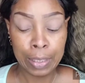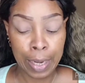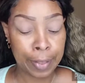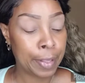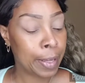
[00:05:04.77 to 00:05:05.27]

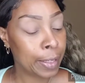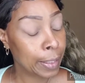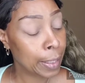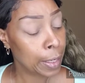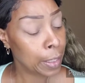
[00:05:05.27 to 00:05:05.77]
Like the
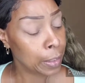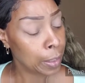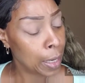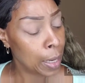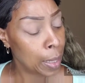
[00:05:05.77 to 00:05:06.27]
LA
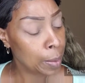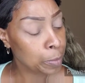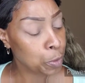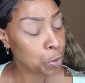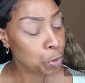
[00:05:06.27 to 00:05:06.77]
Color
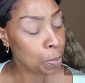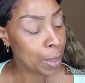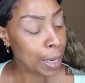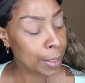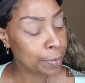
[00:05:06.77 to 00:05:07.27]
um, True
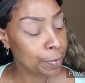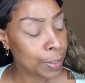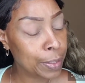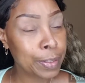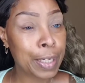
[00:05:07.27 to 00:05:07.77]
Matte
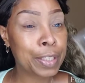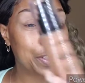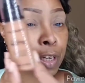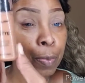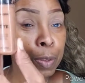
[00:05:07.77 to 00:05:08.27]

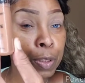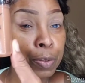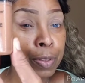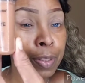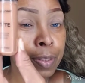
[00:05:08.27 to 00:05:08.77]
Foundation. I want to
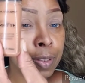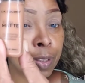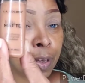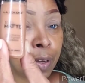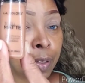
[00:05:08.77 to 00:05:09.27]
use this
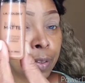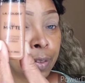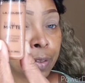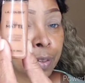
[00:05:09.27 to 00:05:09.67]
today.